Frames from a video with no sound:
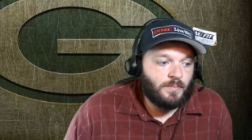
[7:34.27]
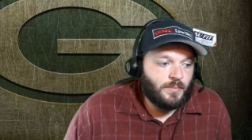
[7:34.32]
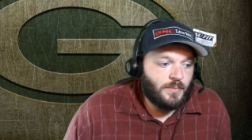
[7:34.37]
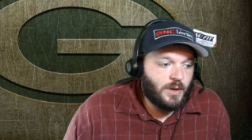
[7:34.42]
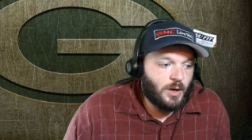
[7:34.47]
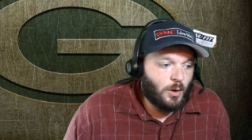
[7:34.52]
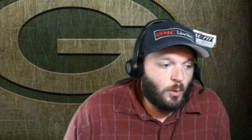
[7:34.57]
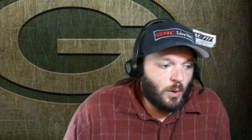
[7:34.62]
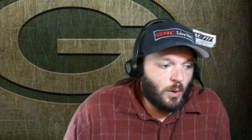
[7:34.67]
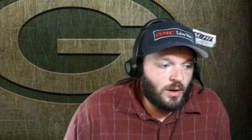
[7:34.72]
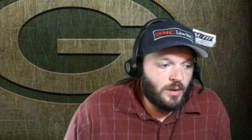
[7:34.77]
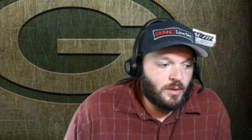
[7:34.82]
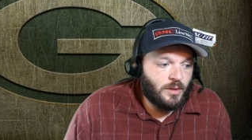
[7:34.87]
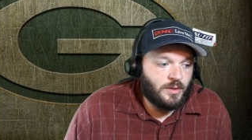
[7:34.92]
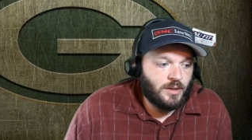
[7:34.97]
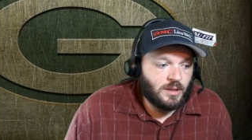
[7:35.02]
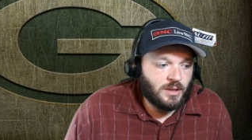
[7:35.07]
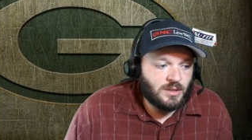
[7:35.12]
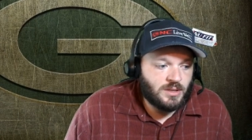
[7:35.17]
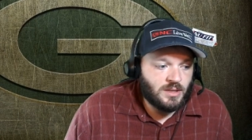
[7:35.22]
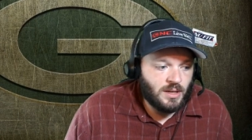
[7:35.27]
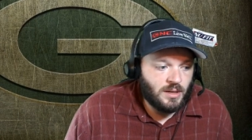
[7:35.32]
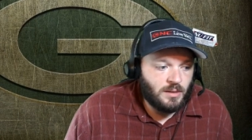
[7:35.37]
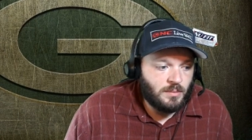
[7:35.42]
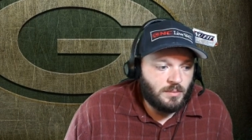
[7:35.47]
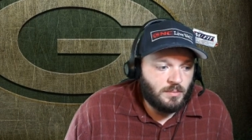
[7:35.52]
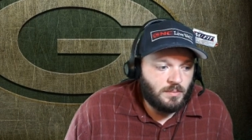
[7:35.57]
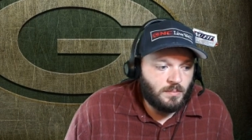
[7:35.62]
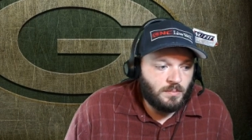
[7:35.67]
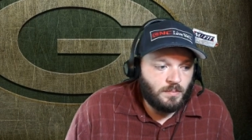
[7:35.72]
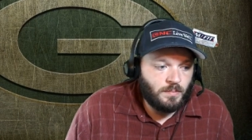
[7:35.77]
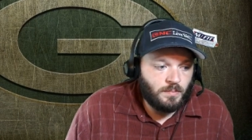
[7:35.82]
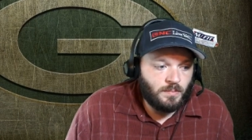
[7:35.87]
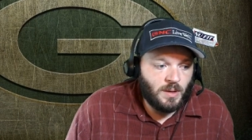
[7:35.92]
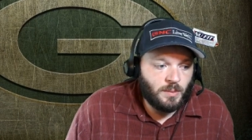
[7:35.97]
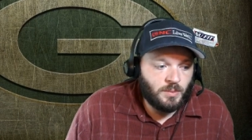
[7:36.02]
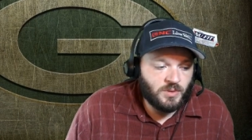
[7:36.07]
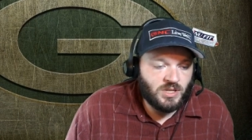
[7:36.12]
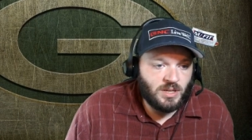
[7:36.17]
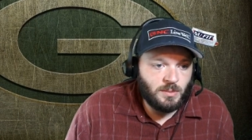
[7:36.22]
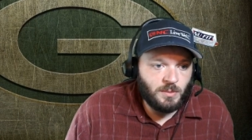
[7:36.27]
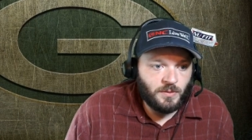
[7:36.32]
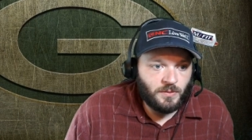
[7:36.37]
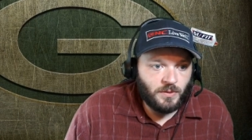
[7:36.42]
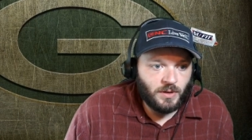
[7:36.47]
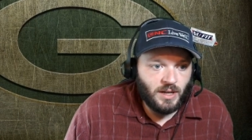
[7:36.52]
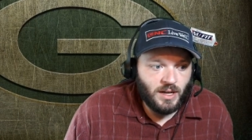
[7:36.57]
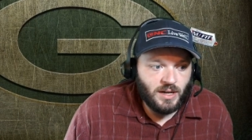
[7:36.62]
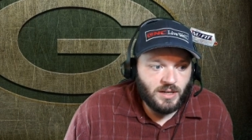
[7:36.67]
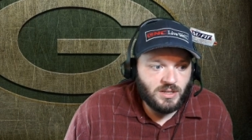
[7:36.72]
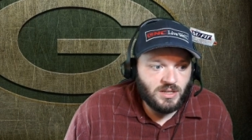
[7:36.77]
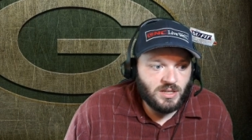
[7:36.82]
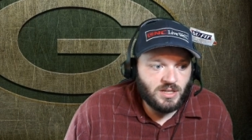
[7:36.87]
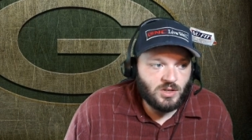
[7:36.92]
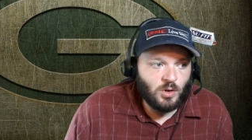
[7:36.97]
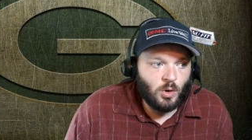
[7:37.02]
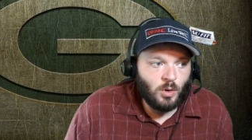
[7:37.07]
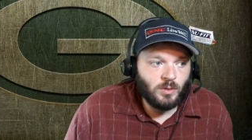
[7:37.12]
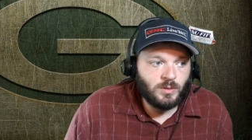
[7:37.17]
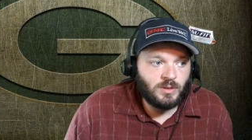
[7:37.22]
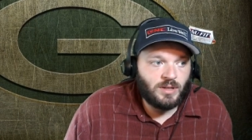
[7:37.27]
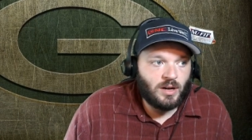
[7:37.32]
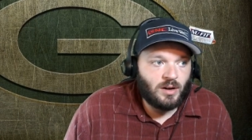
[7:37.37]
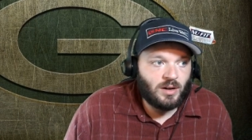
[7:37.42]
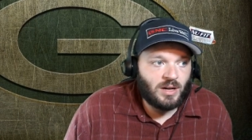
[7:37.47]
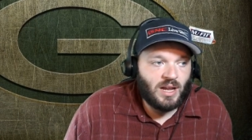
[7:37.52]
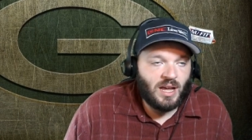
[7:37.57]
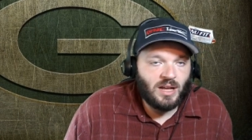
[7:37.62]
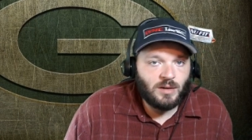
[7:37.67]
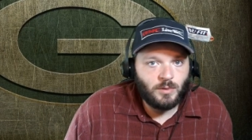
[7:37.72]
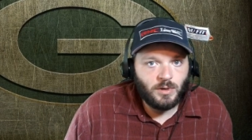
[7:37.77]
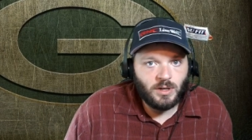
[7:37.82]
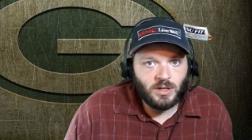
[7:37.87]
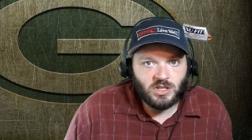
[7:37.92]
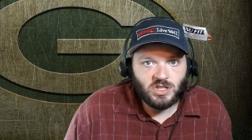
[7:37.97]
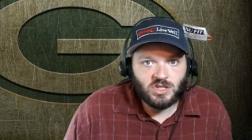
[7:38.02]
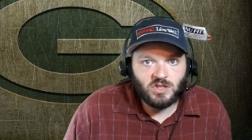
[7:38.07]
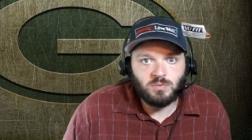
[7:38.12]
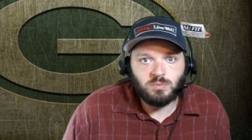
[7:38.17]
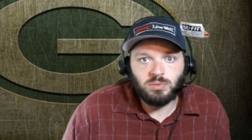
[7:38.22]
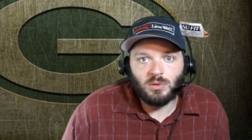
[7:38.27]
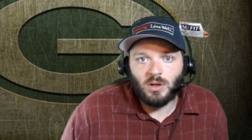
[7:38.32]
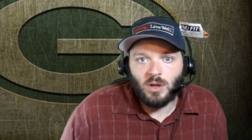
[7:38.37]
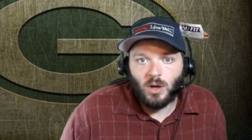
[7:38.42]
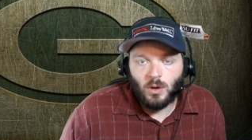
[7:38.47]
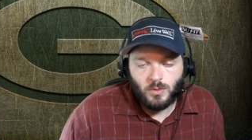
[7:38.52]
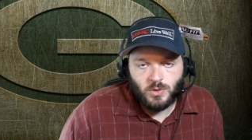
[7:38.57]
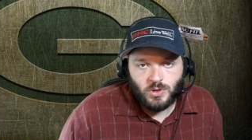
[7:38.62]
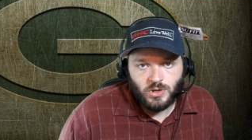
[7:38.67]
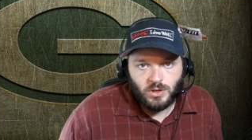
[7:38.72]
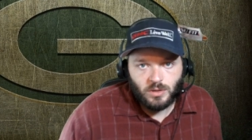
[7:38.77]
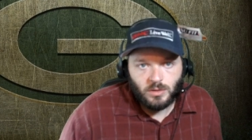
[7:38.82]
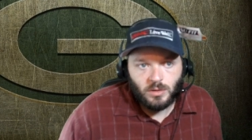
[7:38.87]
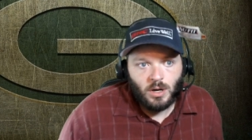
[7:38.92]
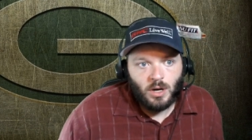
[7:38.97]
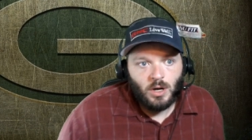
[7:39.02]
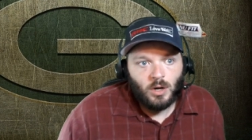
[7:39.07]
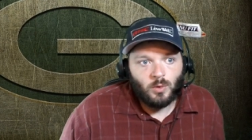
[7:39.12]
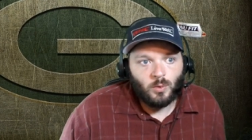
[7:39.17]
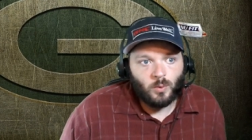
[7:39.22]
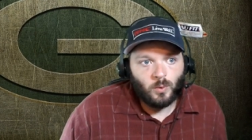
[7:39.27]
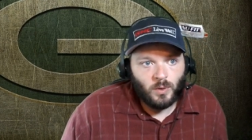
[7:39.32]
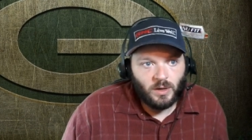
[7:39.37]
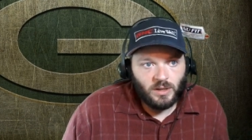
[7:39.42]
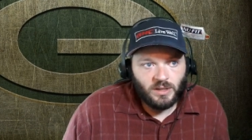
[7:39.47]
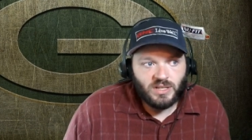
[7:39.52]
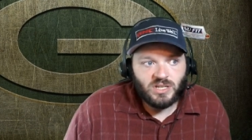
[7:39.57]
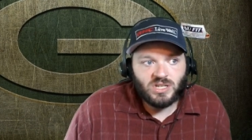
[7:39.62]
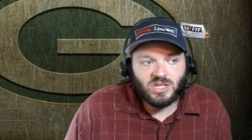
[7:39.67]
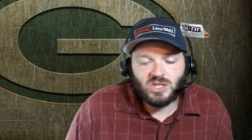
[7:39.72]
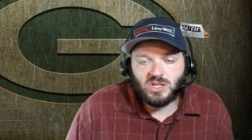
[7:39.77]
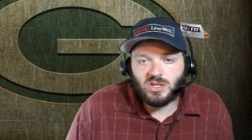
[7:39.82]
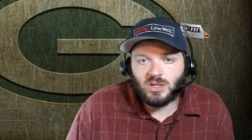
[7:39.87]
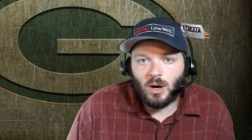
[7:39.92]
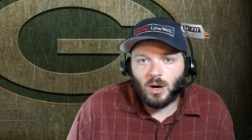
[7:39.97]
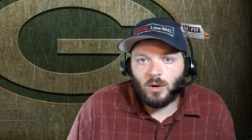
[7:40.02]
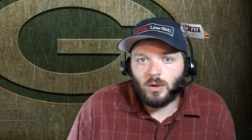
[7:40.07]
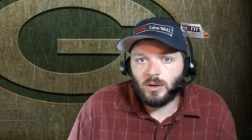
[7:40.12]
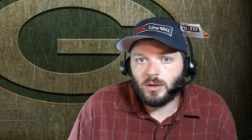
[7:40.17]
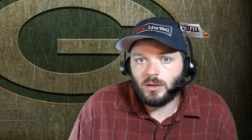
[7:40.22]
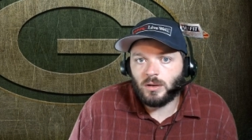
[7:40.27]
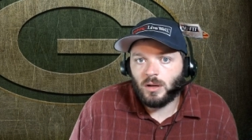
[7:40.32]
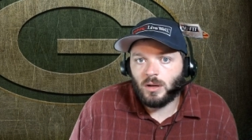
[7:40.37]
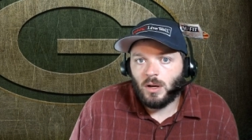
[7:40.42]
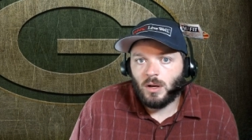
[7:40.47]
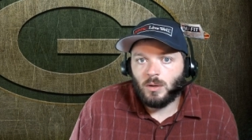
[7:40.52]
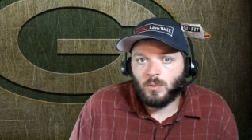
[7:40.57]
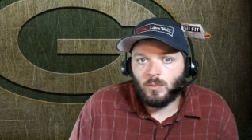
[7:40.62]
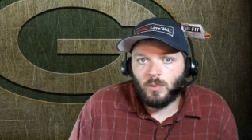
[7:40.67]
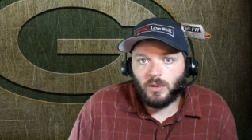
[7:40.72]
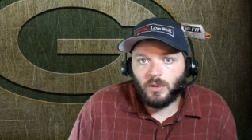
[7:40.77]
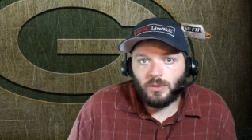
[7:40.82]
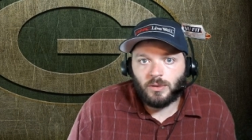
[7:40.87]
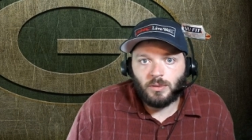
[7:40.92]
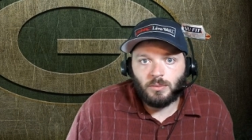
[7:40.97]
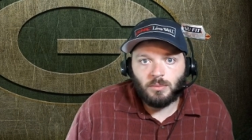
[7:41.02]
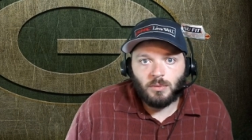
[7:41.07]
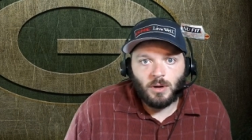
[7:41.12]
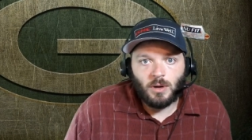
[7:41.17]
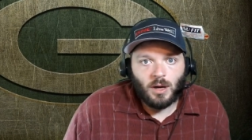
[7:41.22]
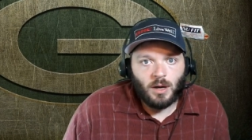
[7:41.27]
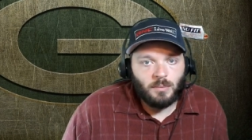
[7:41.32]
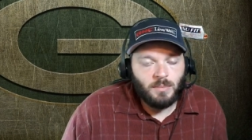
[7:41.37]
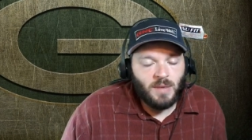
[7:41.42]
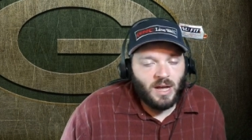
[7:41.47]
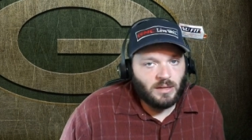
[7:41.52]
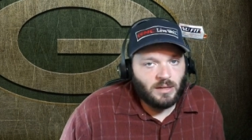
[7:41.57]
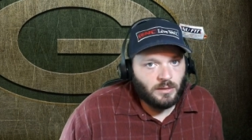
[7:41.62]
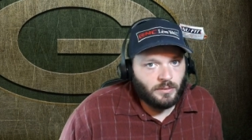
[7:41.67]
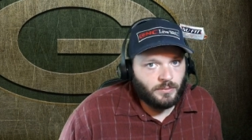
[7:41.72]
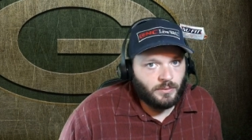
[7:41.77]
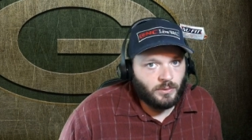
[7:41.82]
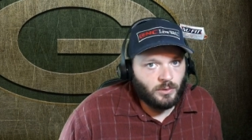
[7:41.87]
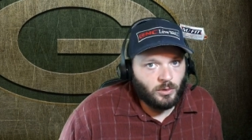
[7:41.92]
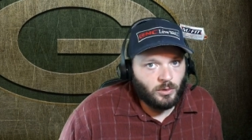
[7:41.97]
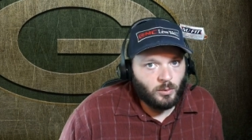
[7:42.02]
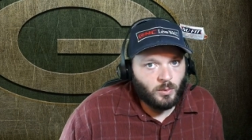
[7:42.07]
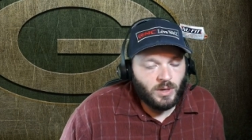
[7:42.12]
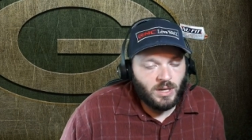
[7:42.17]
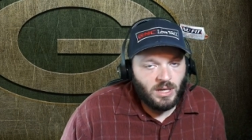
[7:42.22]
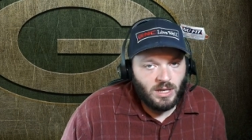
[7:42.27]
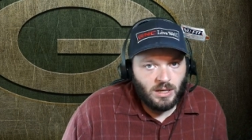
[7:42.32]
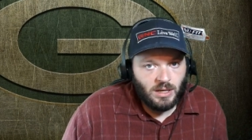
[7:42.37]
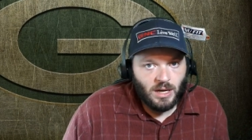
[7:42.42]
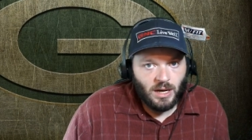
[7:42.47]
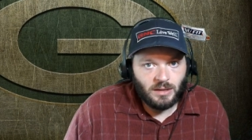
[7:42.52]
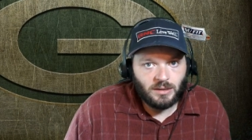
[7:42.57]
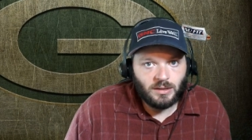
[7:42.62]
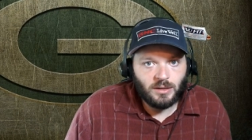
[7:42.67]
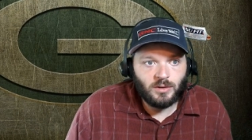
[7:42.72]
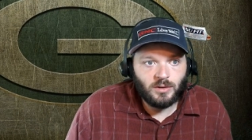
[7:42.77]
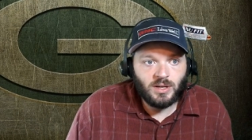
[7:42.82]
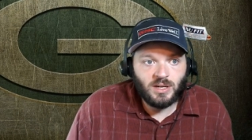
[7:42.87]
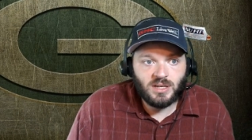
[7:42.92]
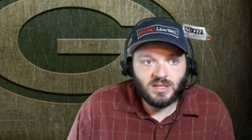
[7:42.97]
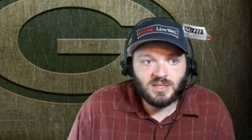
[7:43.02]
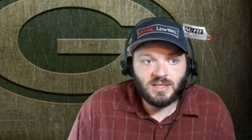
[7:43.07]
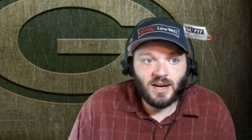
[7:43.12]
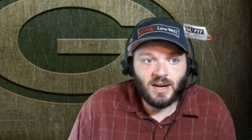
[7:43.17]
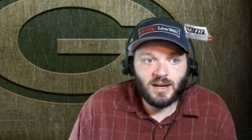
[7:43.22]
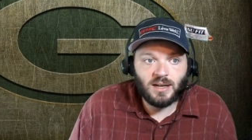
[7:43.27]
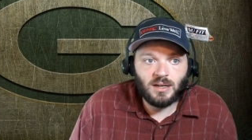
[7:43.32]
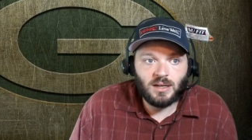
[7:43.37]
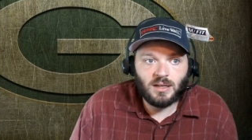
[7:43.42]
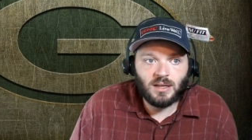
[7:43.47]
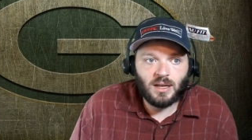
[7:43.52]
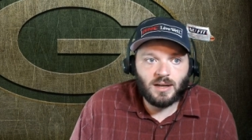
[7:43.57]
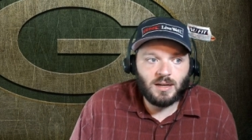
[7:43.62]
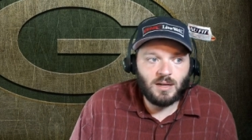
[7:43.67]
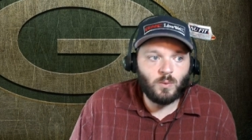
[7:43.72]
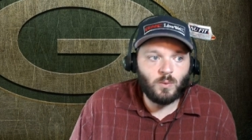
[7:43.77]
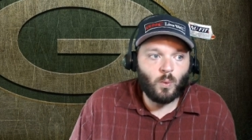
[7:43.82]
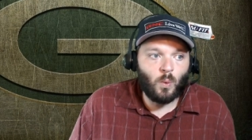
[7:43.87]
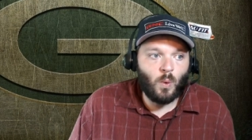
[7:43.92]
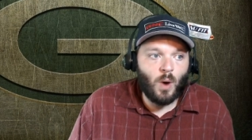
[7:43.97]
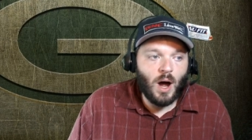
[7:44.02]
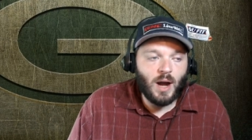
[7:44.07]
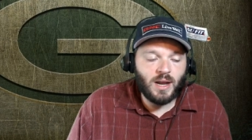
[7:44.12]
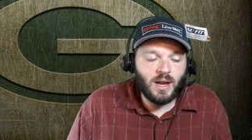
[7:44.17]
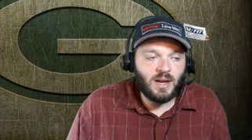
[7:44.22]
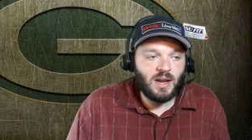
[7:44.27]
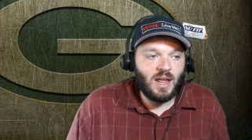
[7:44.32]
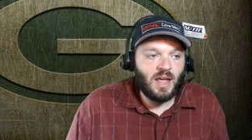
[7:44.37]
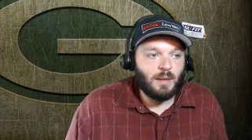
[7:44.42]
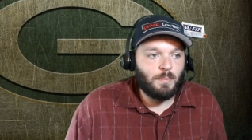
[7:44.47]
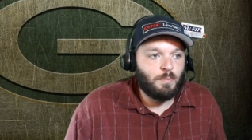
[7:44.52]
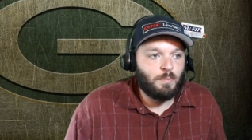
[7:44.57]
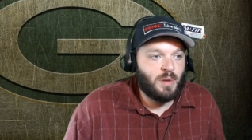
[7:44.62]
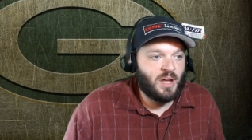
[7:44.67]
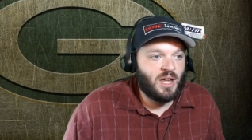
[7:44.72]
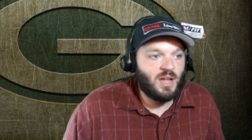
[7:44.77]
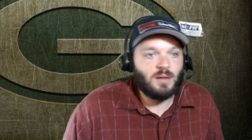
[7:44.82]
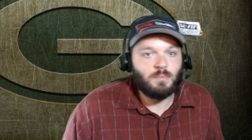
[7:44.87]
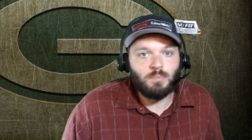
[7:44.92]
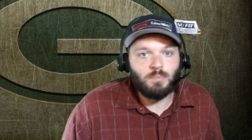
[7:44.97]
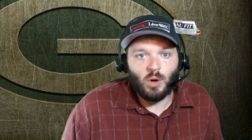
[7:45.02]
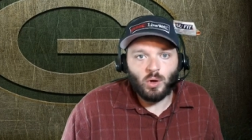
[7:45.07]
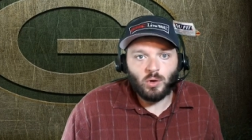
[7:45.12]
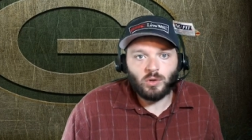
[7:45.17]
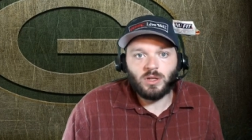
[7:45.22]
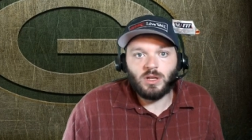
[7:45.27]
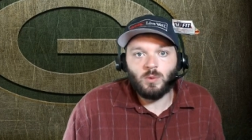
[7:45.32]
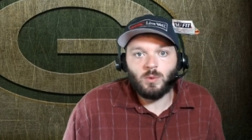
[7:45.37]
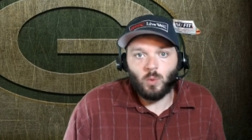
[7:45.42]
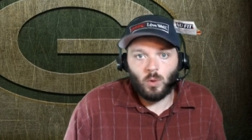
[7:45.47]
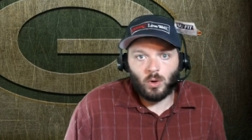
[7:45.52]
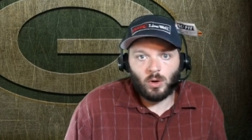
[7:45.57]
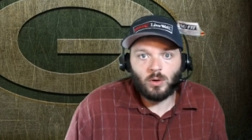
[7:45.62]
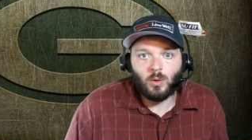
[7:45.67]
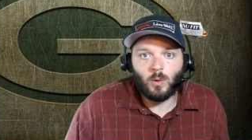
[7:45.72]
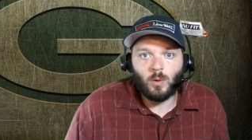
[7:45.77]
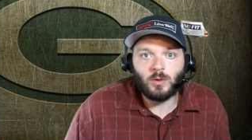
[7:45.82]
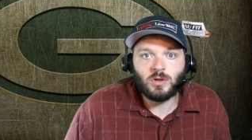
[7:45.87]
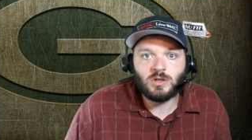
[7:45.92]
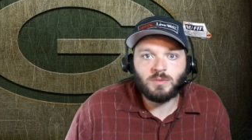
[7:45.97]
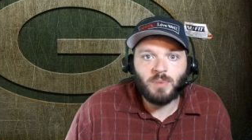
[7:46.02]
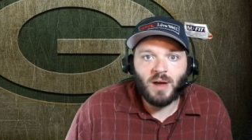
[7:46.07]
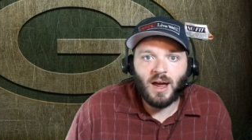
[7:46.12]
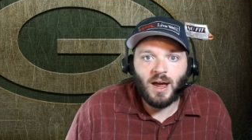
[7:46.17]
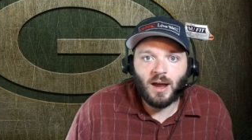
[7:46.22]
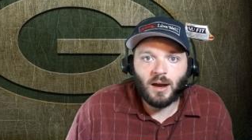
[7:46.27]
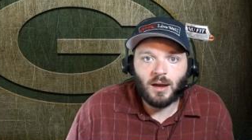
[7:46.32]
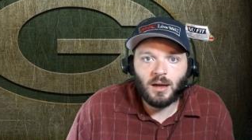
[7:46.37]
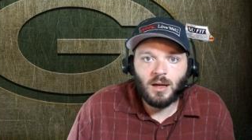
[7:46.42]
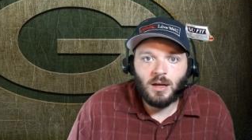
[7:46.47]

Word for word: you know, one of the things that people seem to forget is this whole Derrick Henry explosion really started with uh, Matt LaFleur when he got there and he decided that he wanted a big, bulky workhorse back,